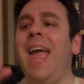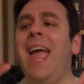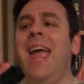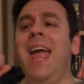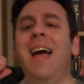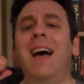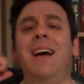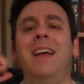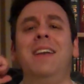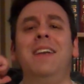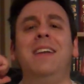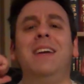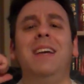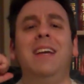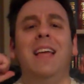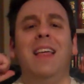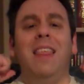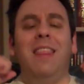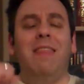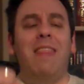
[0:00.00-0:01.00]
and
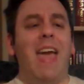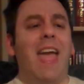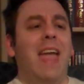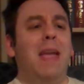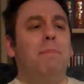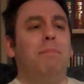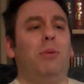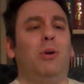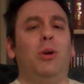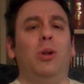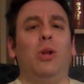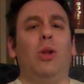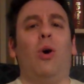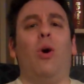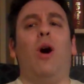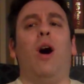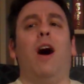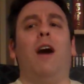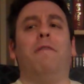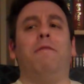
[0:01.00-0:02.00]
they pull
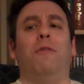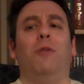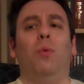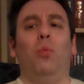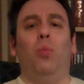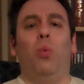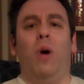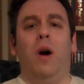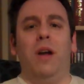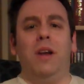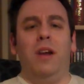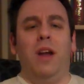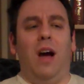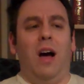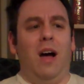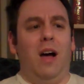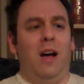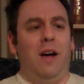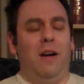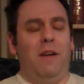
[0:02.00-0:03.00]
off one
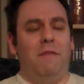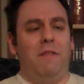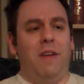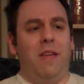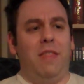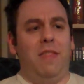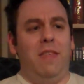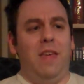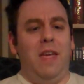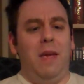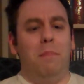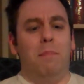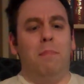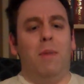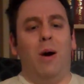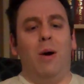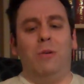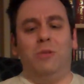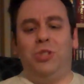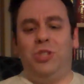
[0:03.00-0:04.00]
of the
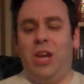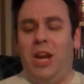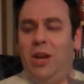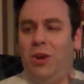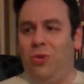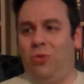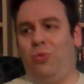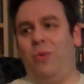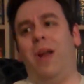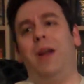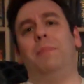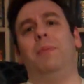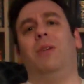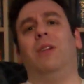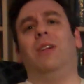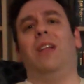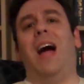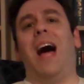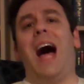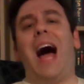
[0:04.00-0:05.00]
most
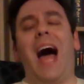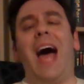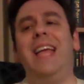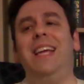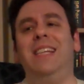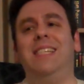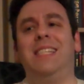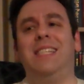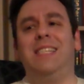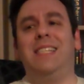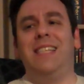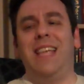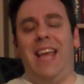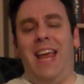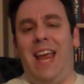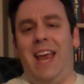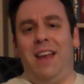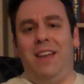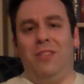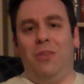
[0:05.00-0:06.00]
incredible heists
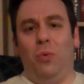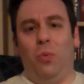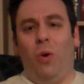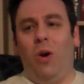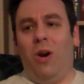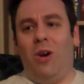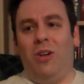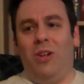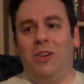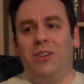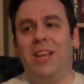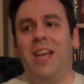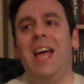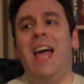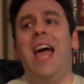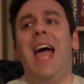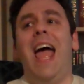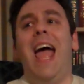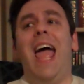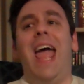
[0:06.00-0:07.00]
in the world.
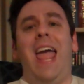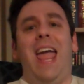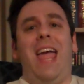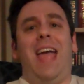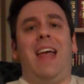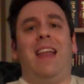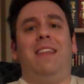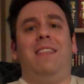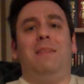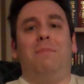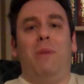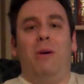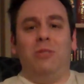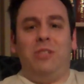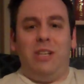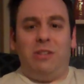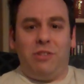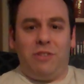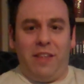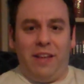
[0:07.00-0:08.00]
And the
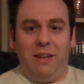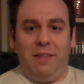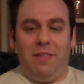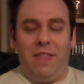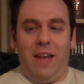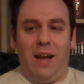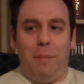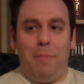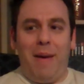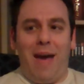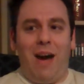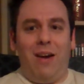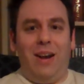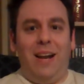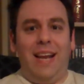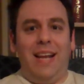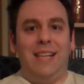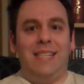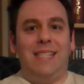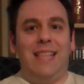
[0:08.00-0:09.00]
most interesting thing about
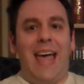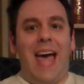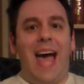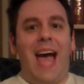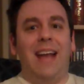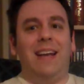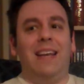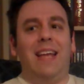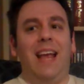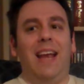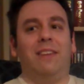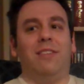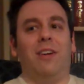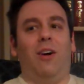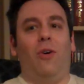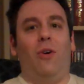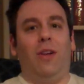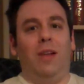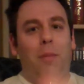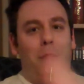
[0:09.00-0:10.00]
it is that it's
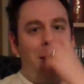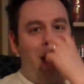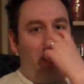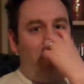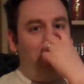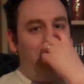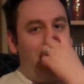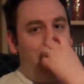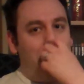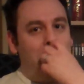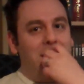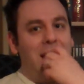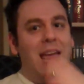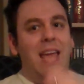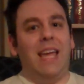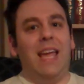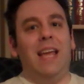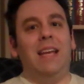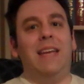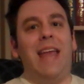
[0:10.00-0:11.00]
all about them
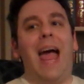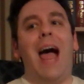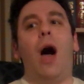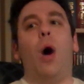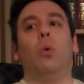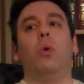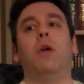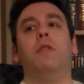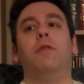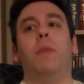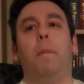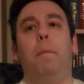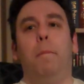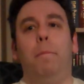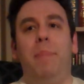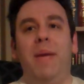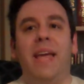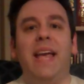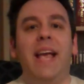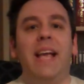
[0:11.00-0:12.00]
taking down the
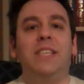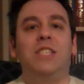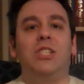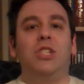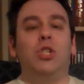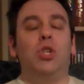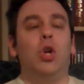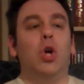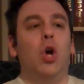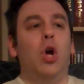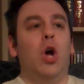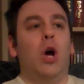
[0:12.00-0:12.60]
biggest